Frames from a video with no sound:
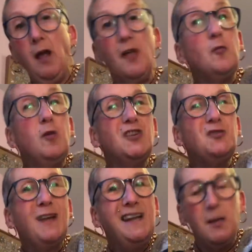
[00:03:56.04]
otherwise
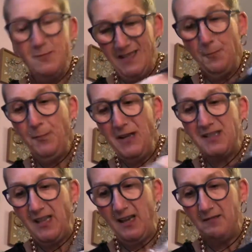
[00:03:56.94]
you get lumps of
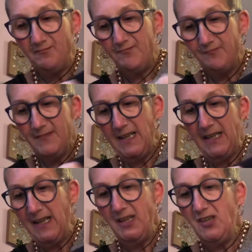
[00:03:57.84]
butter
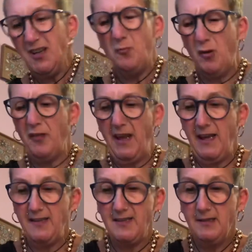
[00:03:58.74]
in it. And you don't want
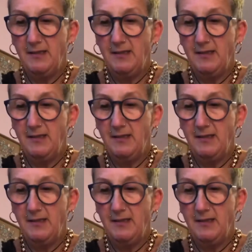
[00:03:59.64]
that.